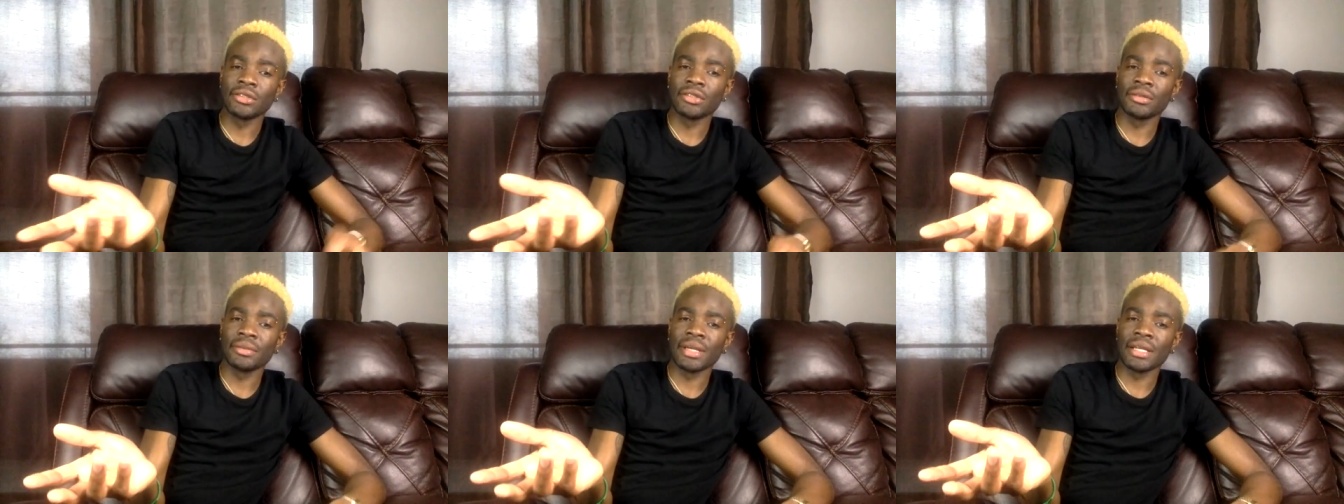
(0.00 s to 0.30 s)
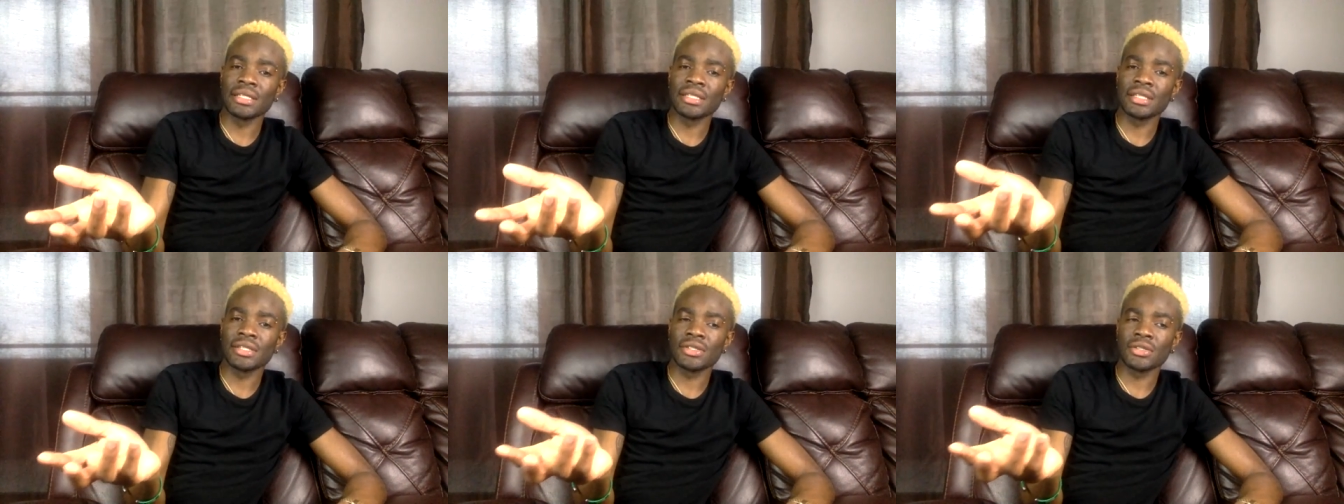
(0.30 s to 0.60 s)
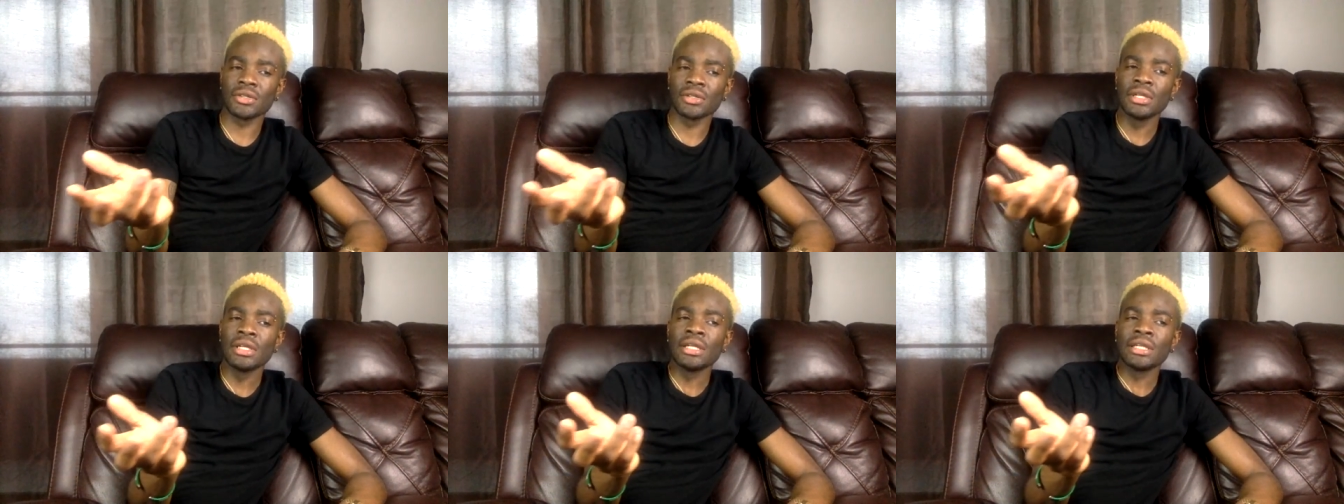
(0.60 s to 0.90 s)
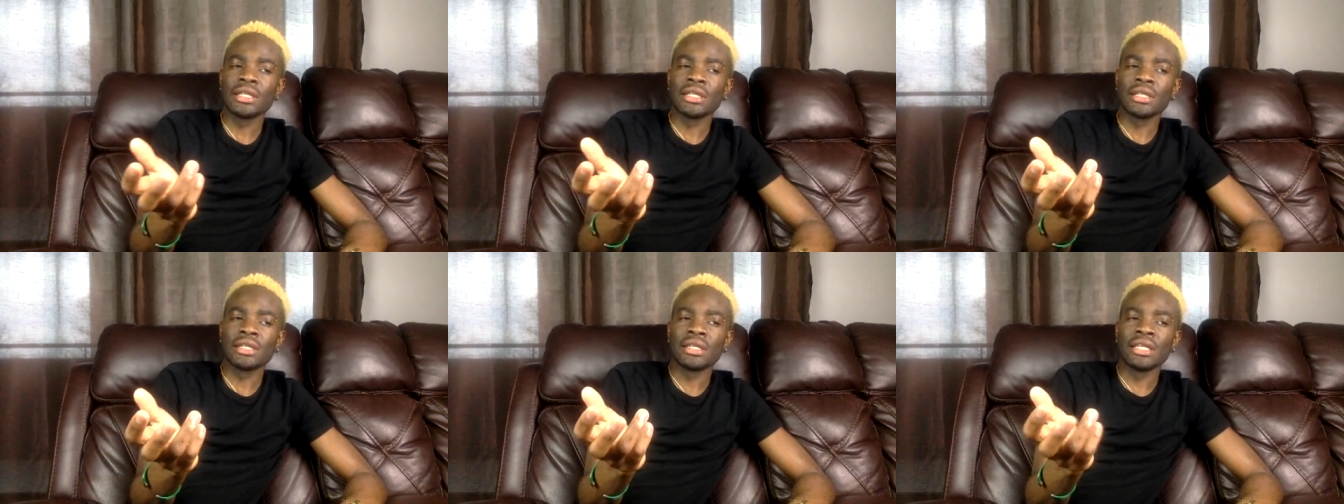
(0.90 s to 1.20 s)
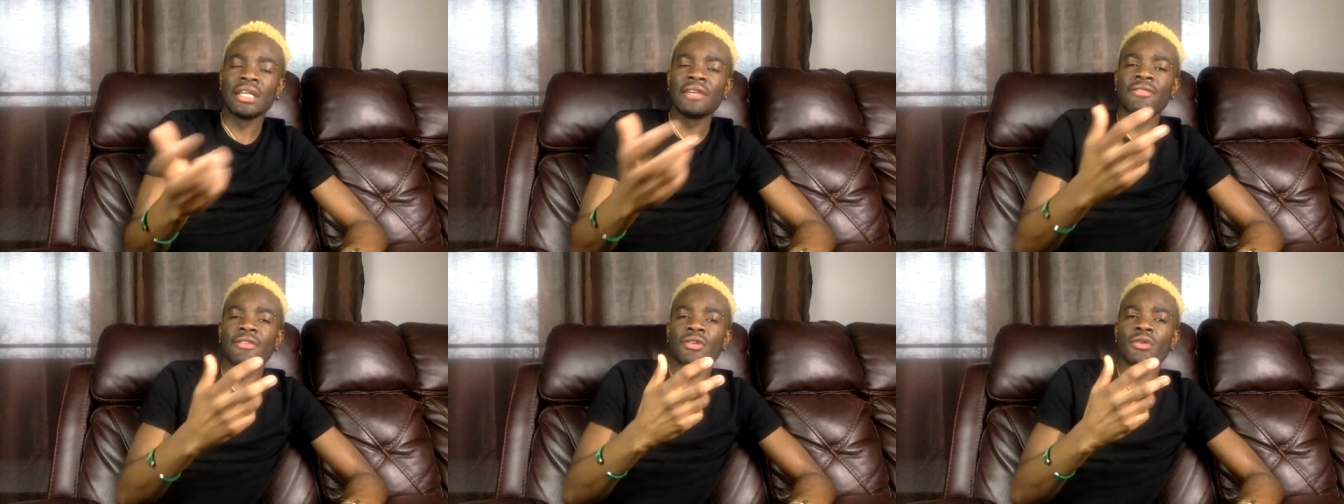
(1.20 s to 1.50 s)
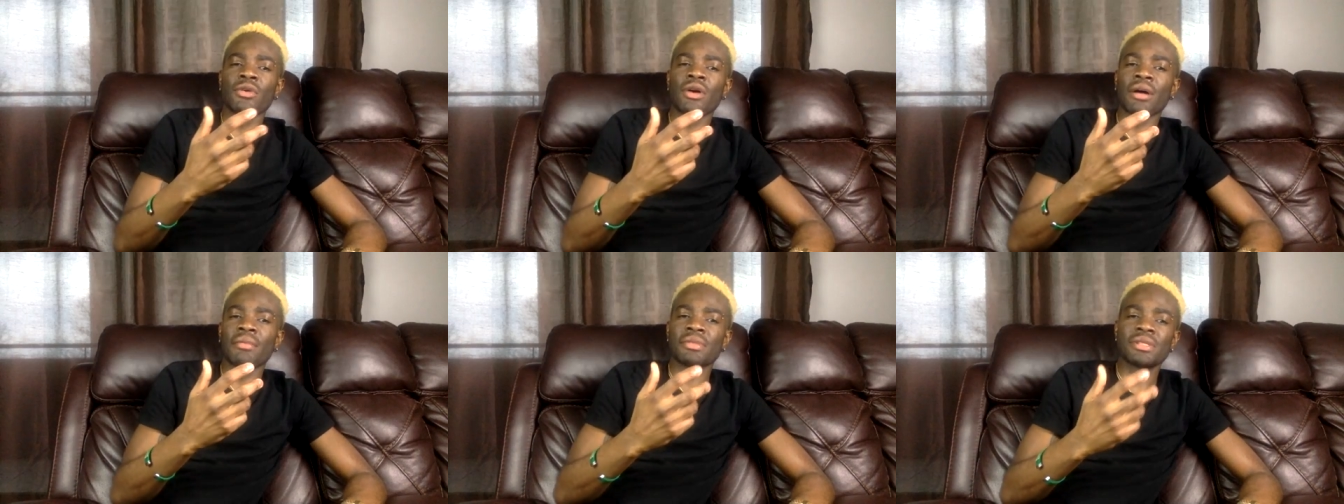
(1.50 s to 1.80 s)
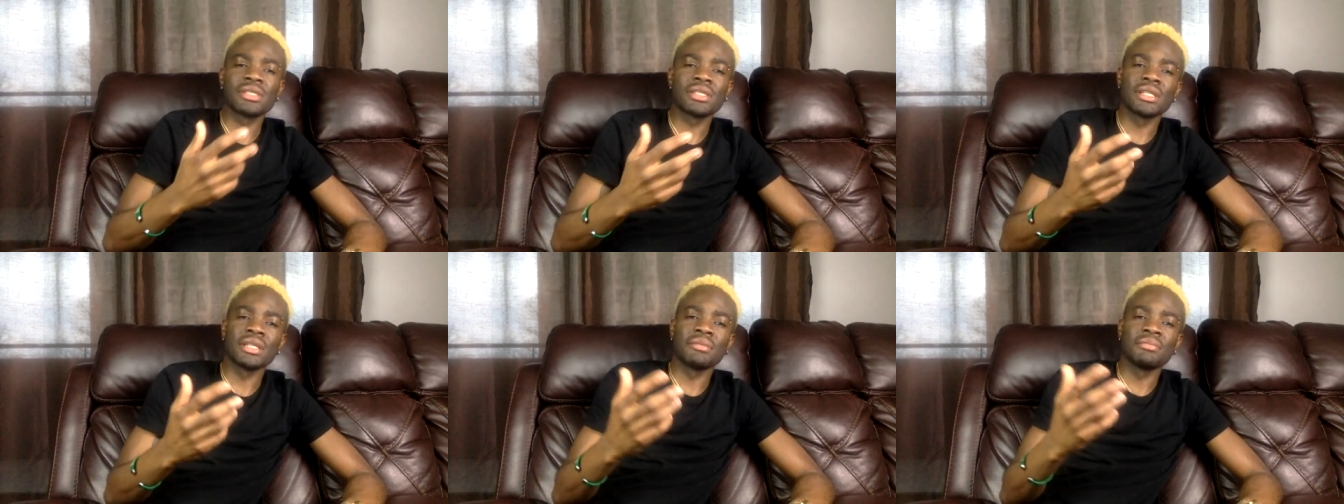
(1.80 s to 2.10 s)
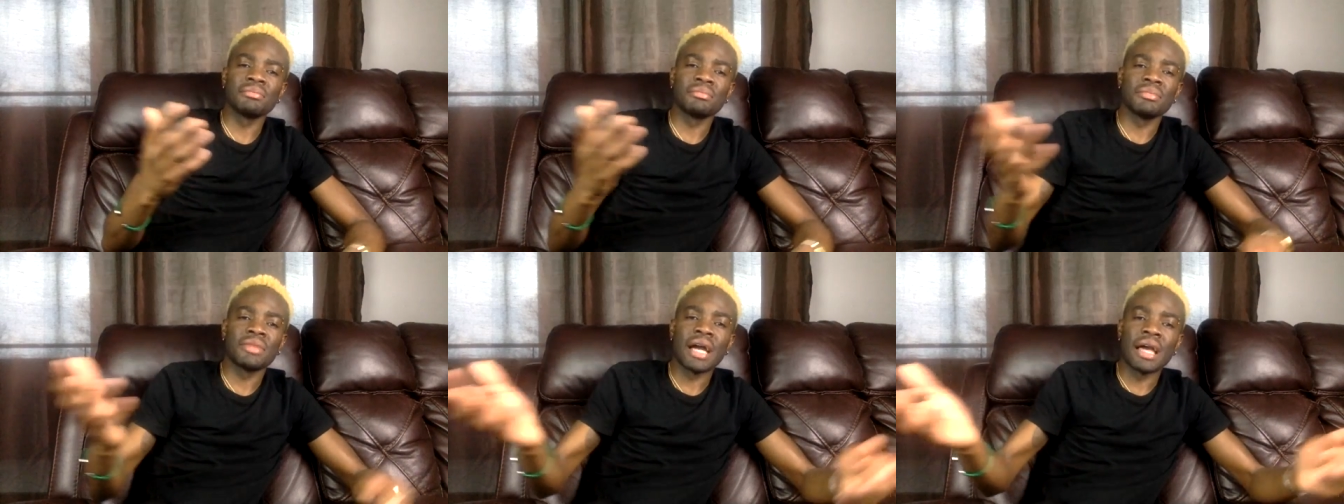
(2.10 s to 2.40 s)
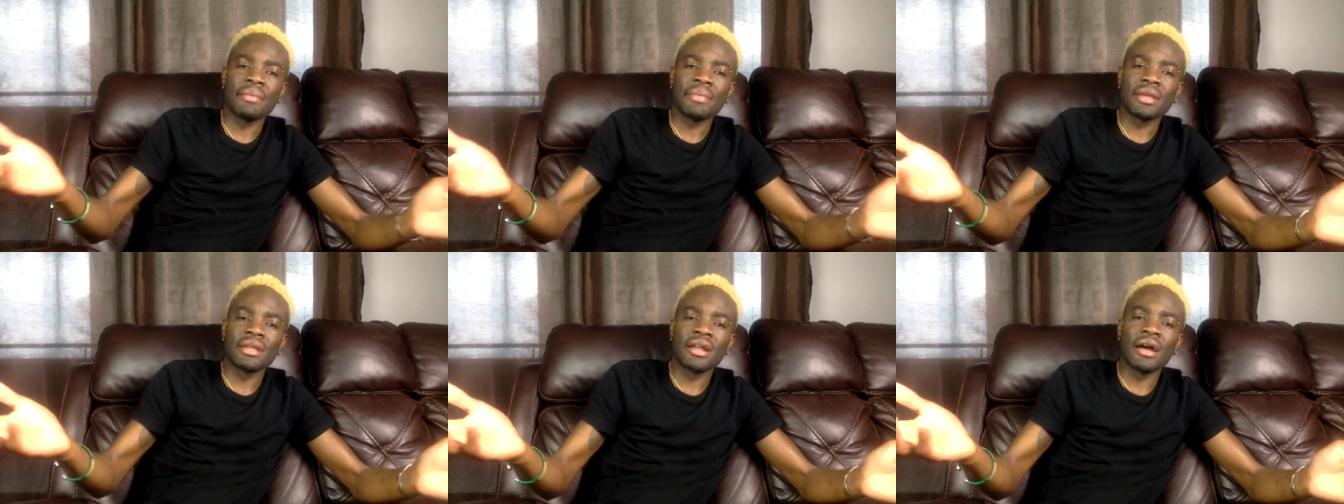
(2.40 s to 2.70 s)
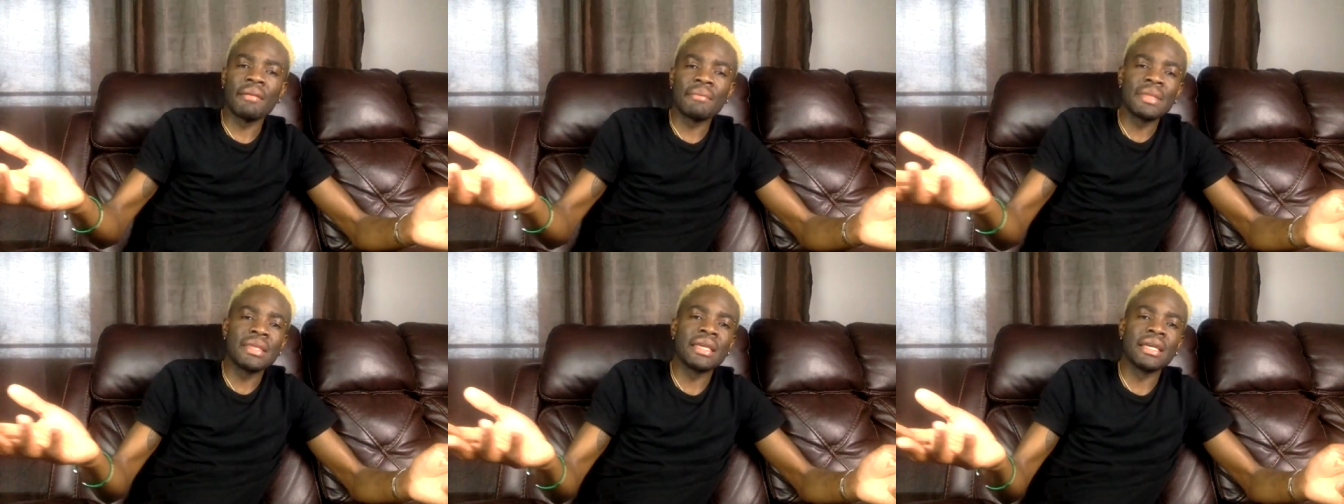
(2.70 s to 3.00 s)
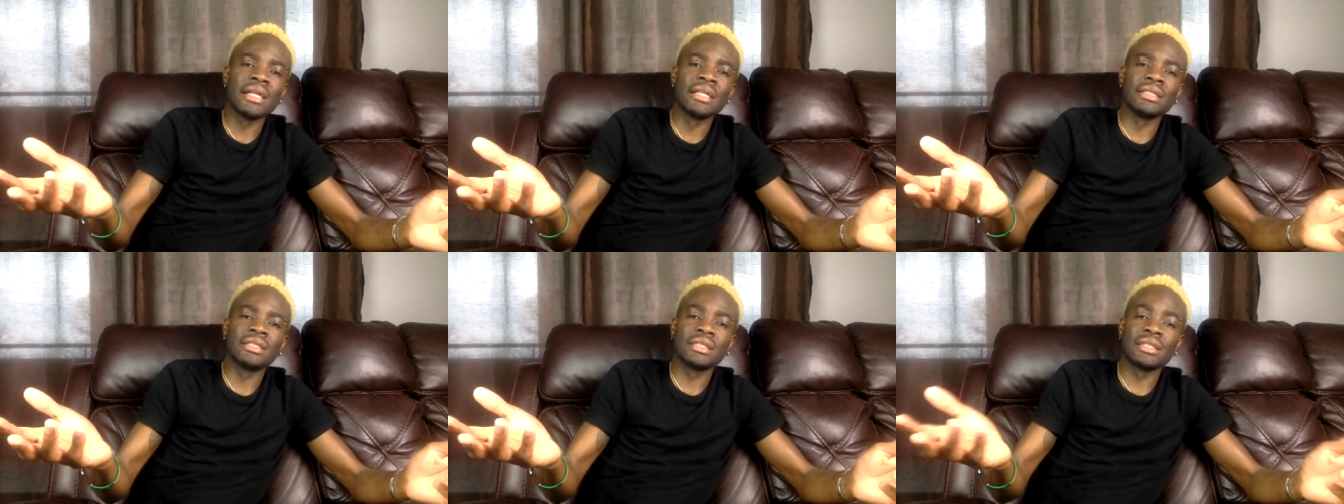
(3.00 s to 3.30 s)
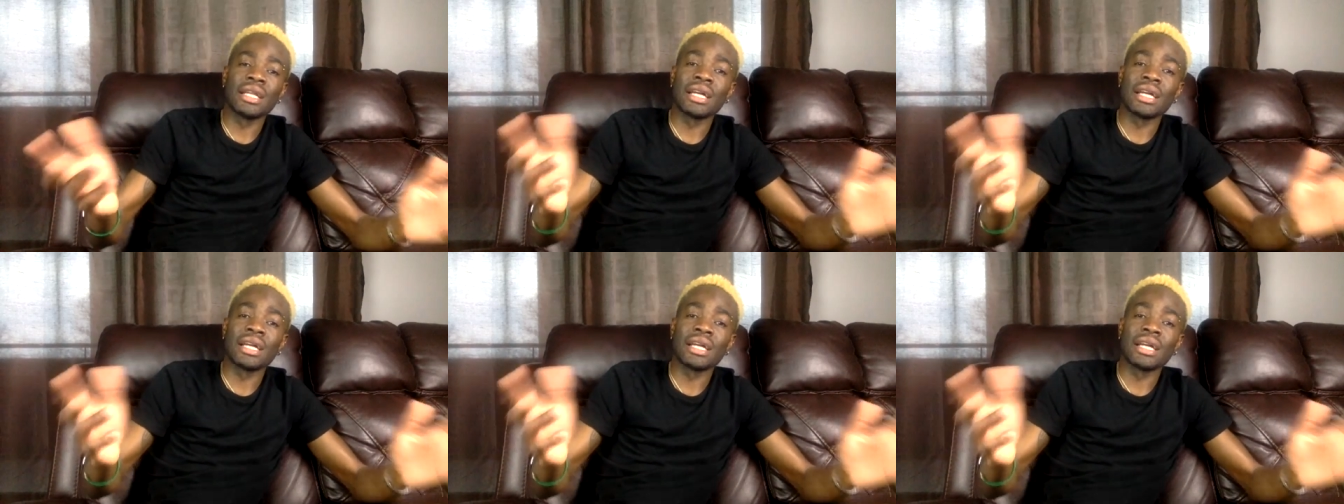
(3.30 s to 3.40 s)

You know what I say? So even though I'm slim, I may not be healthy.